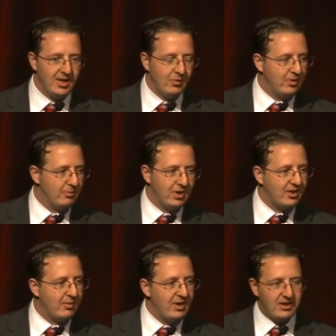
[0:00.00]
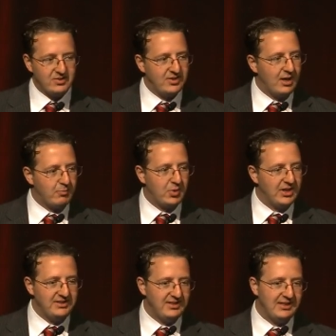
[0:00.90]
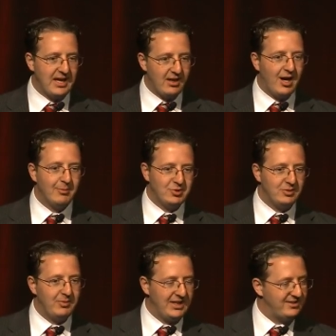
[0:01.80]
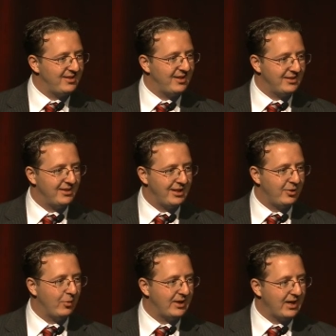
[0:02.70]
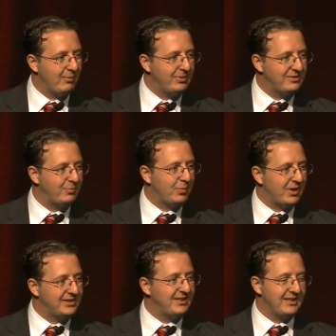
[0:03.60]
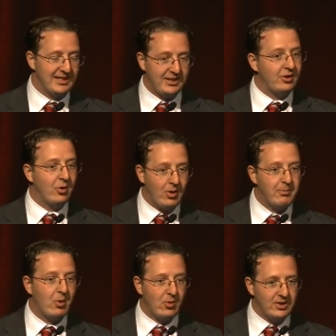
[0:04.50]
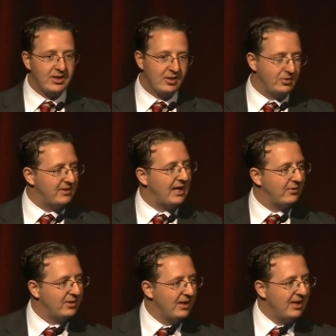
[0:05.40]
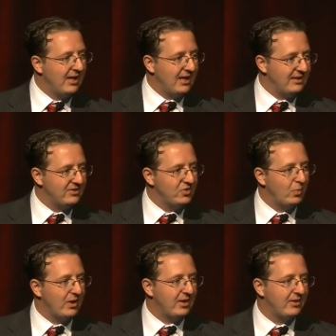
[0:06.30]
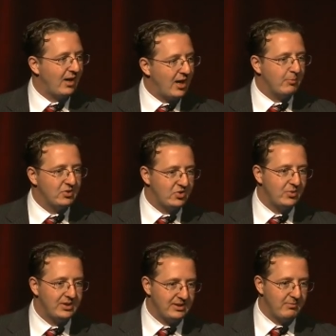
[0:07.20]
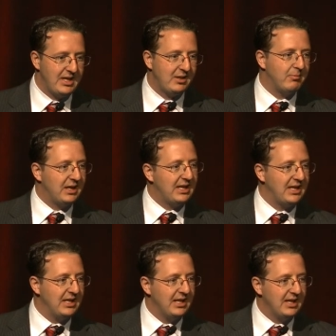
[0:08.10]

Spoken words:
well, the market maker's not pricing that option based on it going up. He's pricing it that it could go up or it could go down. And this is where the opportunity to make money